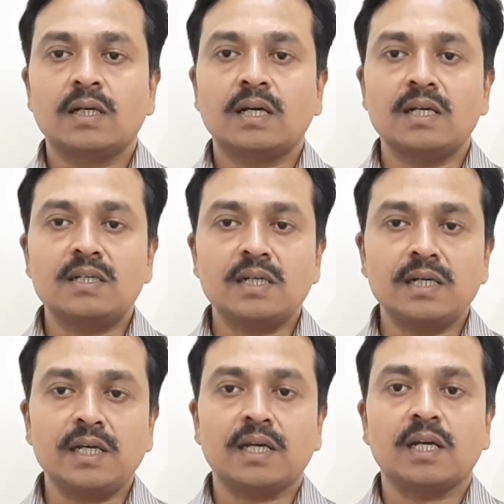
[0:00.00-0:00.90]

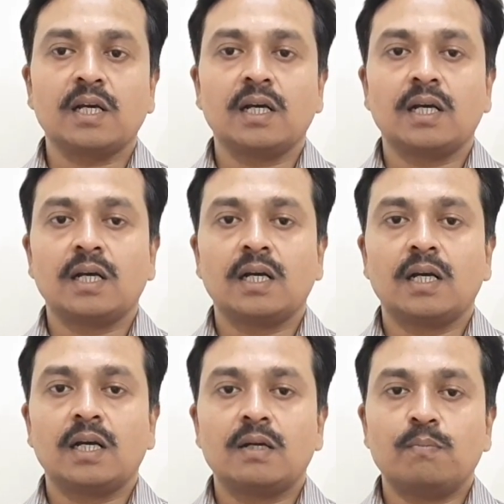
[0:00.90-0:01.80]
containing
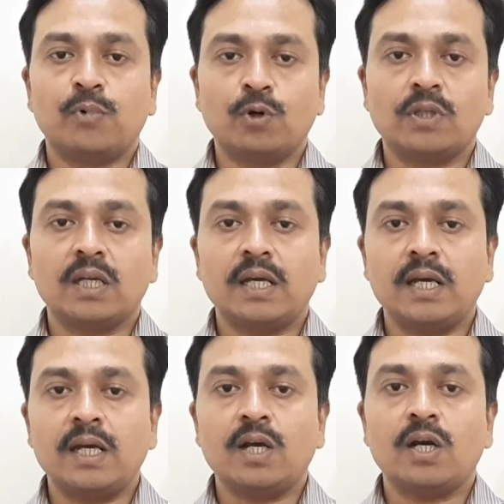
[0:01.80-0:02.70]
both
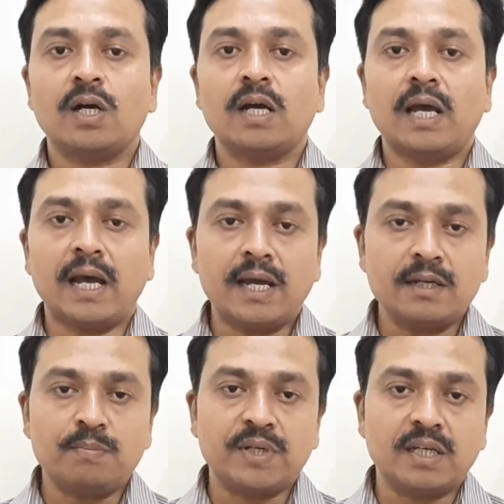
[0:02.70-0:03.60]
A
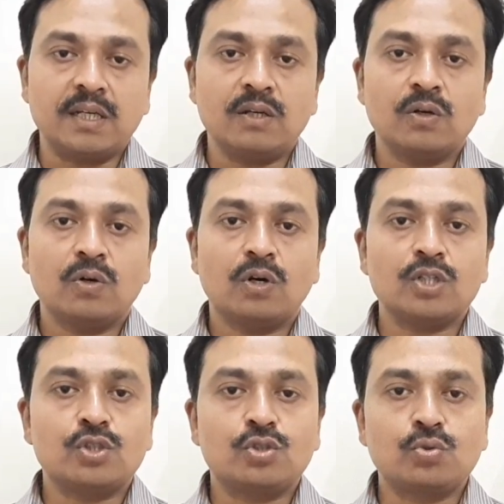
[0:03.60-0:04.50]
and B or
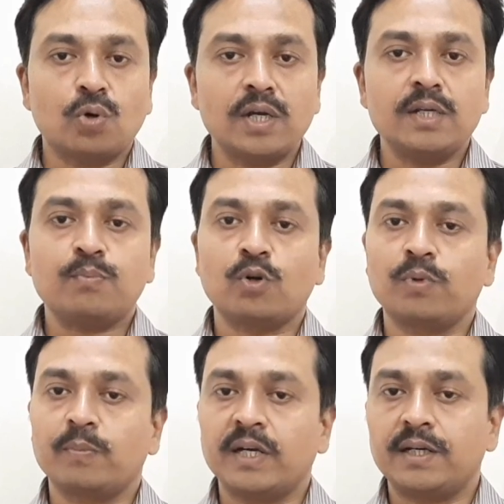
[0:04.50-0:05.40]
joint
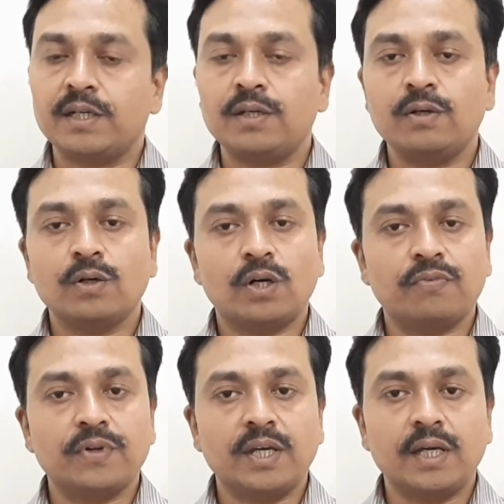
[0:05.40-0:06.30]
probability
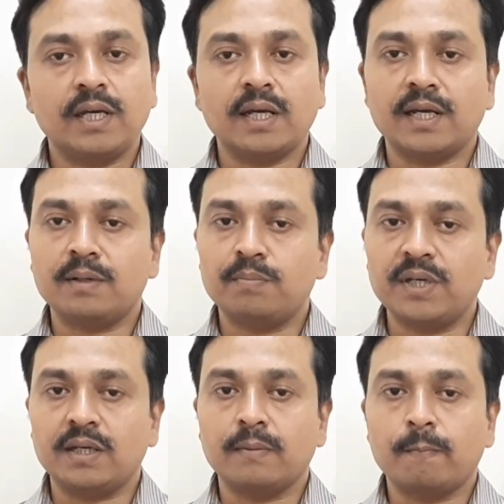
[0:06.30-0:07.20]
of A and
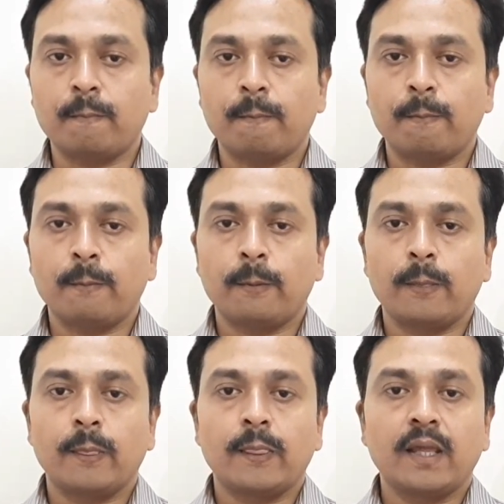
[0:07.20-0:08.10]
B.
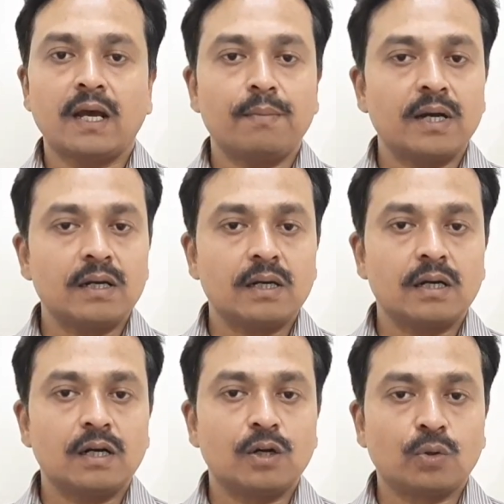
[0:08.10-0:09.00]
Among
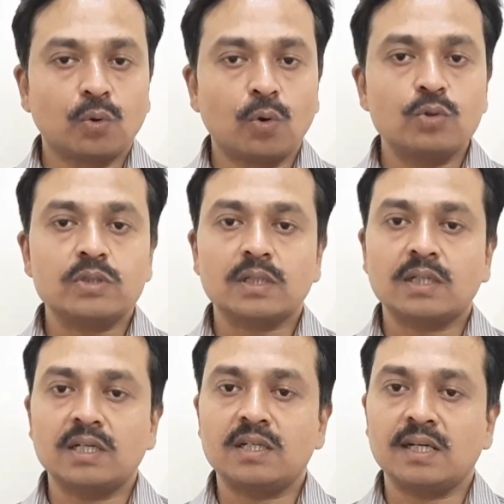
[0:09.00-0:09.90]
rows
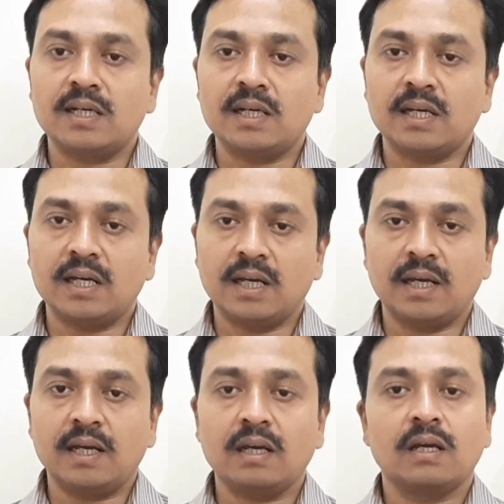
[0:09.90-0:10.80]
containing
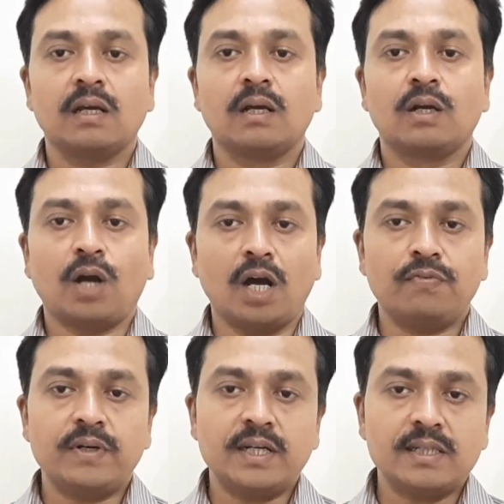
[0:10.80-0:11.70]
A,
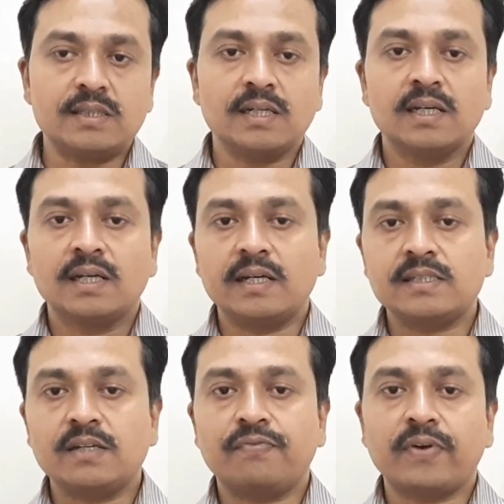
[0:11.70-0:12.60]
confidence
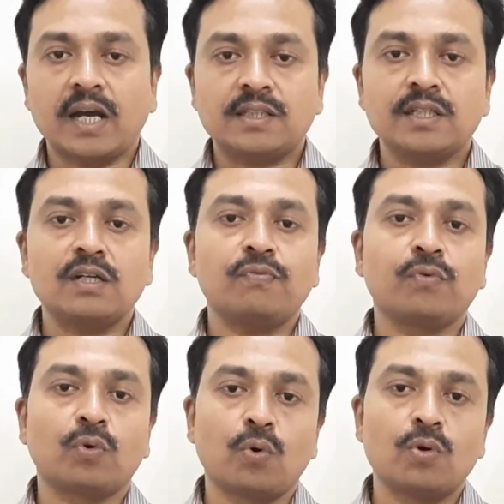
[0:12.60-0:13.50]
is the fraction of
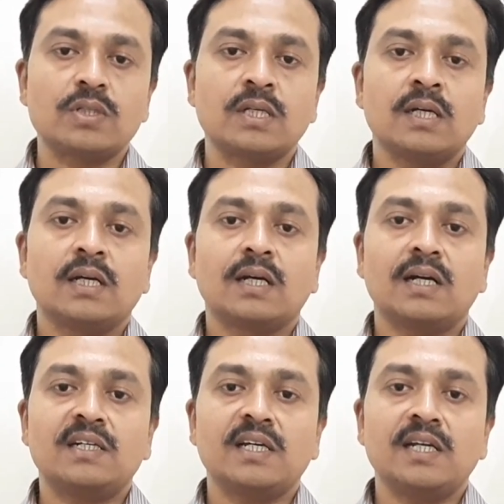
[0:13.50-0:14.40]
rows
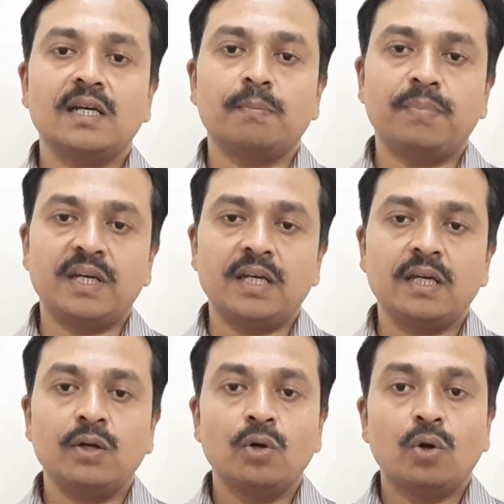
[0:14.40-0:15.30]
containing
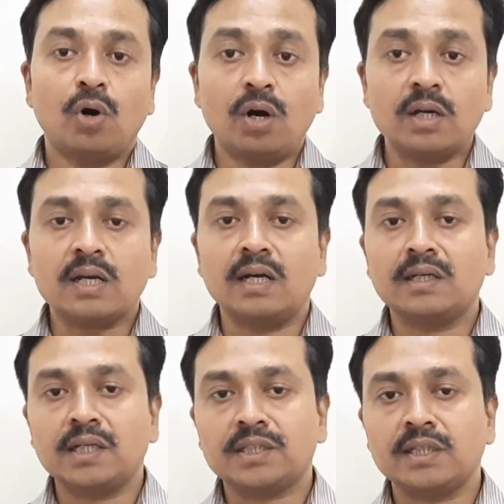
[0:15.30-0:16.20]
B or
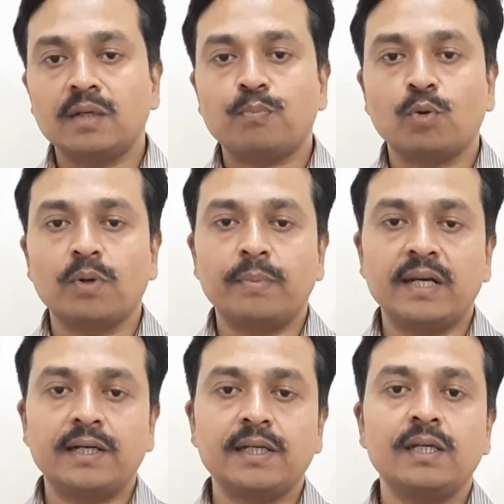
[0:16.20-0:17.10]
conditional
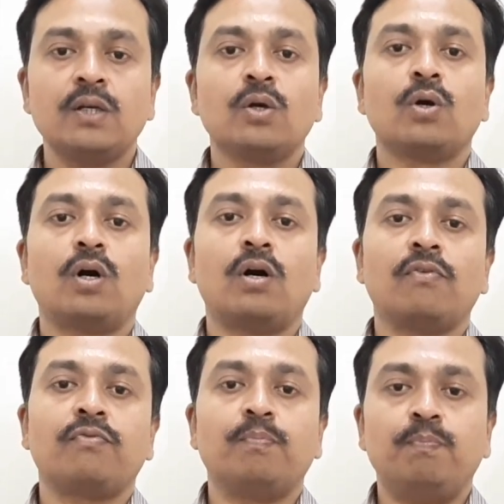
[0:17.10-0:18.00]
probability
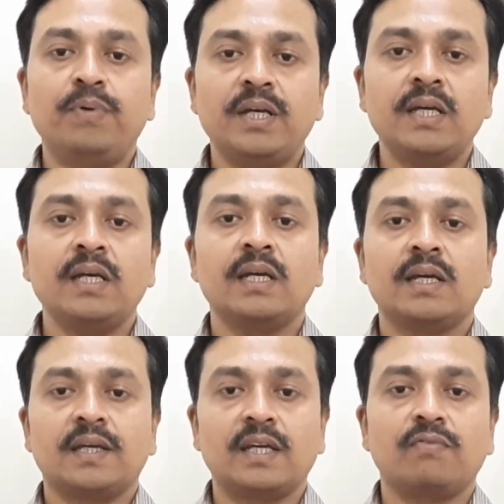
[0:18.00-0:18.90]
of B
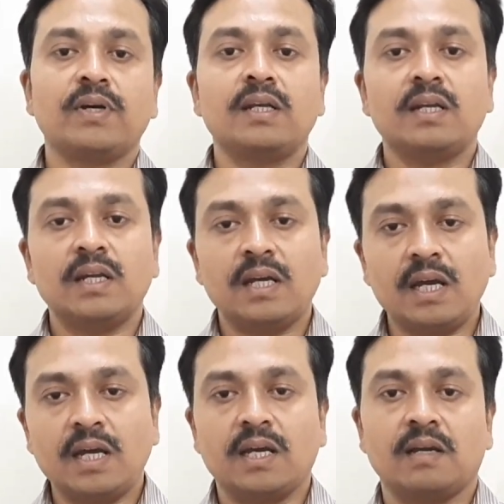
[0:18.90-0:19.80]
given
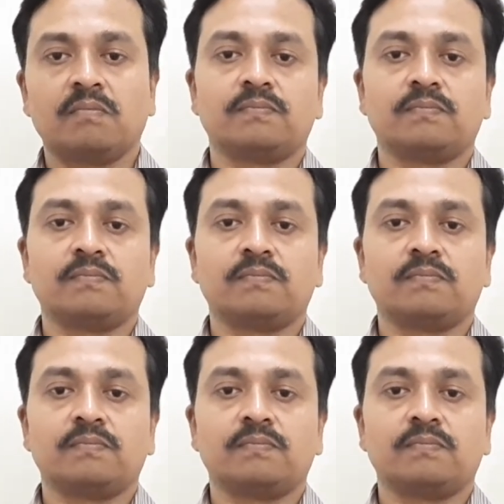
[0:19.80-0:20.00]
A.